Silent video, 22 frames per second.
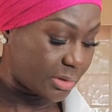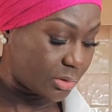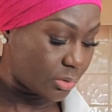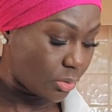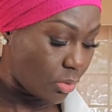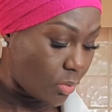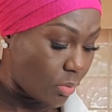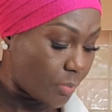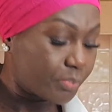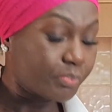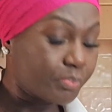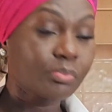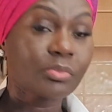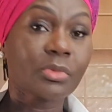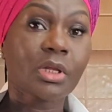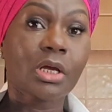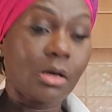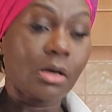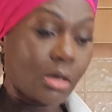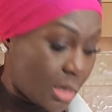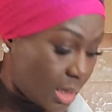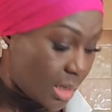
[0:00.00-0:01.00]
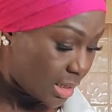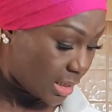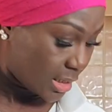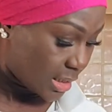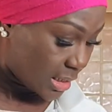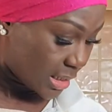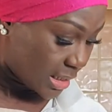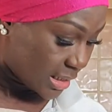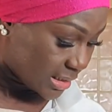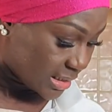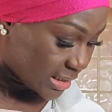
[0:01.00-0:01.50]
So
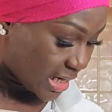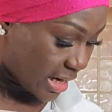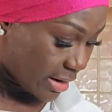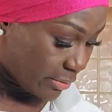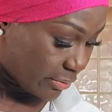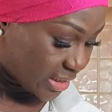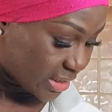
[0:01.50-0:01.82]
there